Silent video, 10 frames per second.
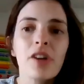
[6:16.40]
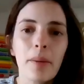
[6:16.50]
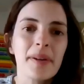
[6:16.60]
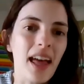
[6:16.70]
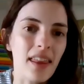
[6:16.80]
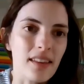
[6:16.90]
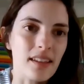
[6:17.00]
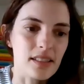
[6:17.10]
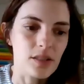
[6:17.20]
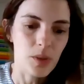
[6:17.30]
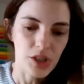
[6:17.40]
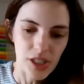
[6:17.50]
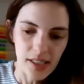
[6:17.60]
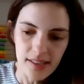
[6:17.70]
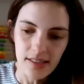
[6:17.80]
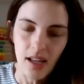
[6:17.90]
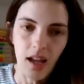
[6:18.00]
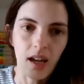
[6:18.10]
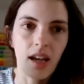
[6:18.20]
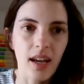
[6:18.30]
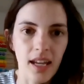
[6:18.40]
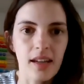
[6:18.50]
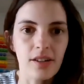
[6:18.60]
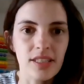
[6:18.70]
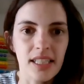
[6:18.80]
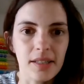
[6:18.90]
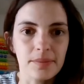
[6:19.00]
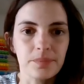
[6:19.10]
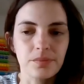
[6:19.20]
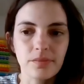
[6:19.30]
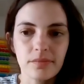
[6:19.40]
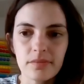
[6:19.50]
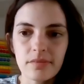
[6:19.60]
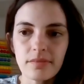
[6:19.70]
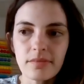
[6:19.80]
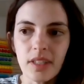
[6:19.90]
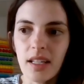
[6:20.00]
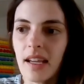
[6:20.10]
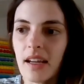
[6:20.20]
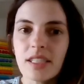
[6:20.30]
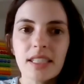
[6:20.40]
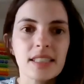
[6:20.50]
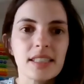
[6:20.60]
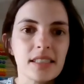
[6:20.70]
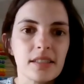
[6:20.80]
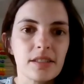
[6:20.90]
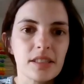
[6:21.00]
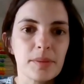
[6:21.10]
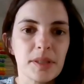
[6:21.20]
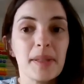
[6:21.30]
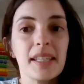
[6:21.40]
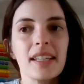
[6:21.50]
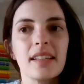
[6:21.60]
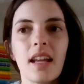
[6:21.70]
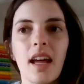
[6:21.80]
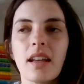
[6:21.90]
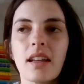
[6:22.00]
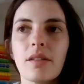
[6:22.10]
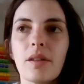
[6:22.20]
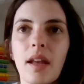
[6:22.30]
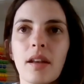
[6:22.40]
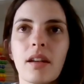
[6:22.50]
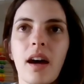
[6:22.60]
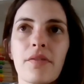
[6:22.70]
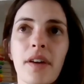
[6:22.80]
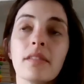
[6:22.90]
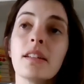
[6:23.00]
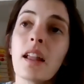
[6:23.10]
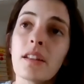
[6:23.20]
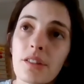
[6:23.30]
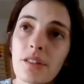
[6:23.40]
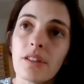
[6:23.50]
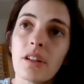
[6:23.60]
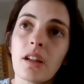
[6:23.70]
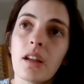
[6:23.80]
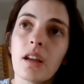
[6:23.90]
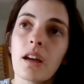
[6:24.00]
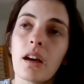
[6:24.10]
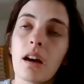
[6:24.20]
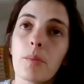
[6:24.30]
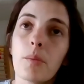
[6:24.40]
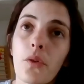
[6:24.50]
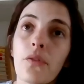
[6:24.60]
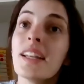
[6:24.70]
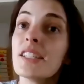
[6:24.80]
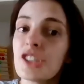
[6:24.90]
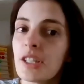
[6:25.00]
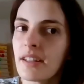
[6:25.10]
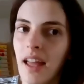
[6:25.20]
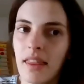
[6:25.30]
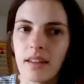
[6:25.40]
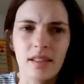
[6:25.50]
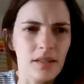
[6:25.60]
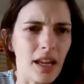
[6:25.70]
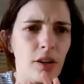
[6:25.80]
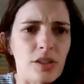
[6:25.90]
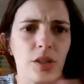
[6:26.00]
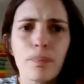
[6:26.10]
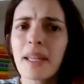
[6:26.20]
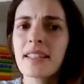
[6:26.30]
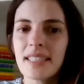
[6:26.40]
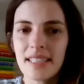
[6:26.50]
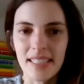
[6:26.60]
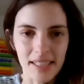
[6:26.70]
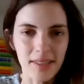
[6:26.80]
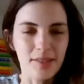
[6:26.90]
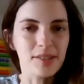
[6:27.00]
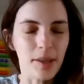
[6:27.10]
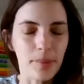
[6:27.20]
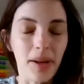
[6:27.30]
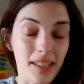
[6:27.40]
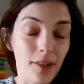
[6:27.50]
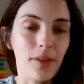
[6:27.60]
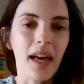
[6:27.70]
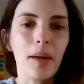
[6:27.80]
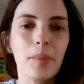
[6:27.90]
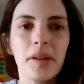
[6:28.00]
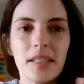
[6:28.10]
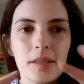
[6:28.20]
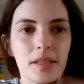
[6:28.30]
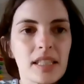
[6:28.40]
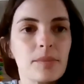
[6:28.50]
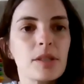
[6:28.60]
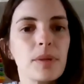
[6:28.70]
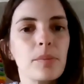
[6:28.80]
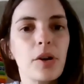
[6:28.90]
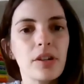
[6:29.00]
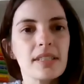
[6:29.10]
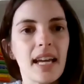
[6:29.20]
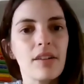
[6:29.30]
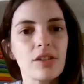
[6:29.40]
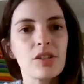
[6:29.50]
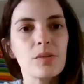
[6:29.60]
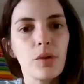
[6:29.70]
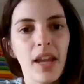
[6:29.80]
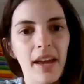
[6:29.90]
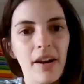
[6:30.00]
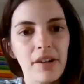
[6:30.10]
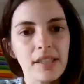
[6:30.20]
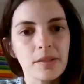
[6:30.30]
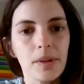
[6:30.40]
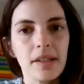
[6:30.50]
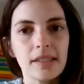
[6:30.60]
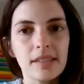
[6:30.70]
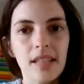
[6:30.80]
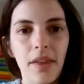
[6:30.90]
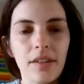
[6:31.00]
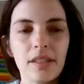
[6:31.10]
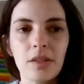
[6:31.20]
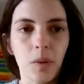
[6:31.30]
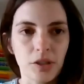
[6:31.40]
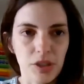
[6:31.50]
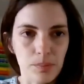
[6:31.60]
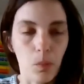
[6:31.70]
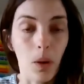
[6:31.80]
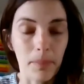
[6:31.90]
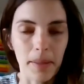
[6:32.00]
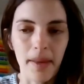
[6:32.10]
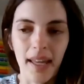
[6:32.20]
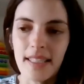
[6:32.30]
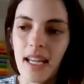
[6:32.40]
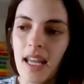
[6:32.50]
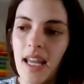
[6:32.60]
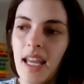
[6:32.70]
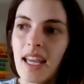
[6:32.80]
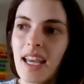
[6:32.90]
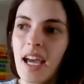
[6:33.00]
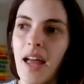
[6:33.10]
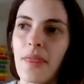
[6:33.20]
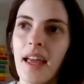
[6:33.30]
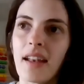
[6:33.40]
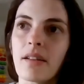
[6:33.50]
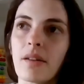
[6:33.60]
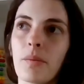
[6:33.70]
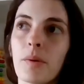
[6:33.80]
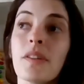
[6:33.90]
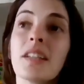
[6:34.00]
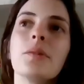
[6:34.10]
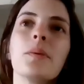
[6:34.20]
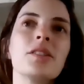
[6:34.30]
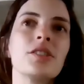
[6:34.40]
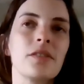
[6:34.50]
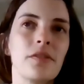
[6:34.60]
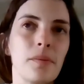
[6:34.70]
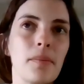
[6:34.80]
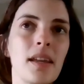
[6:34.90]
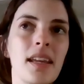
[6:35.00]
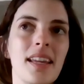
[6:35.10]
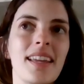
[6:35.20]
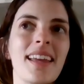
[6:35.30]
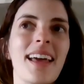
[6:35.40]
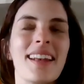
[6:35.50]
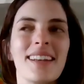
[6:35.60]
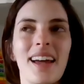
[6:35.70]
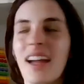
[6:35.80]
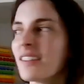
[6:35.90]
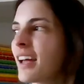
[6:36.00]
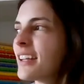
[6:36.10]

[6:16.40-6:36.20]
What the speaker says: up in Athens, which is a chaotic city to be in. And then I found London more villagey than Athens. I know it's a bigger city, but I know that, but it seems to be broken down into smaller areas, whereas Athens is just one big mess. And then moving to Winchester for me, and I